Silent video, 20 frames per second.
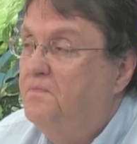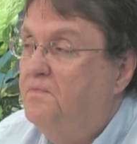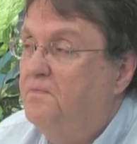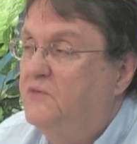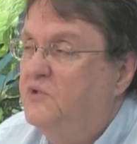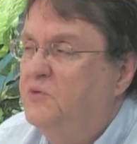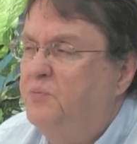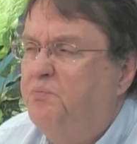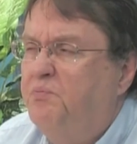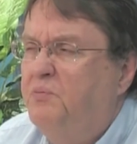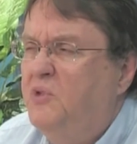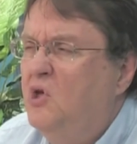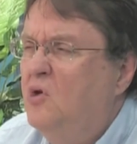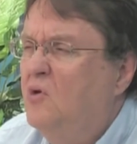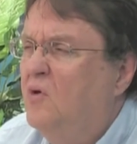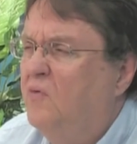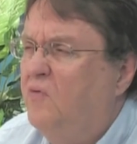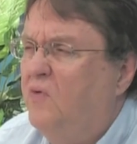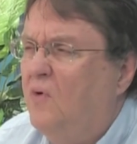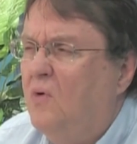It's a
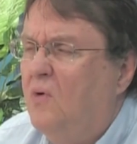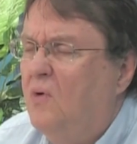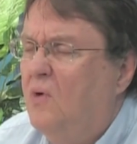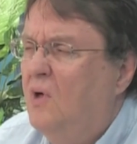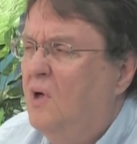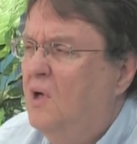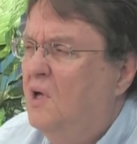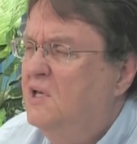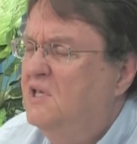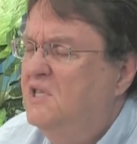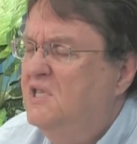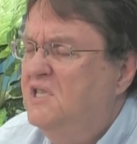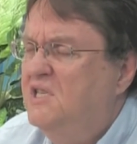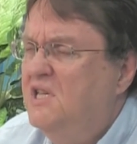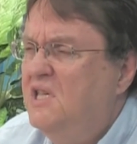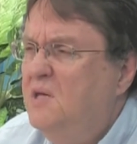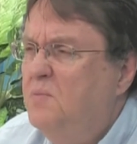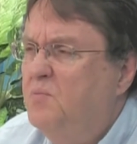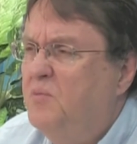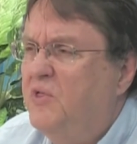beautiful,
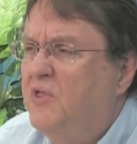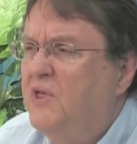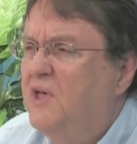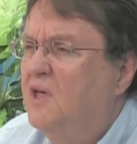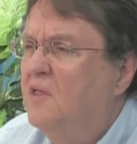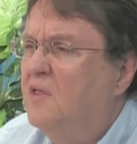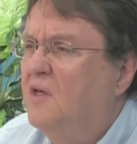deep thing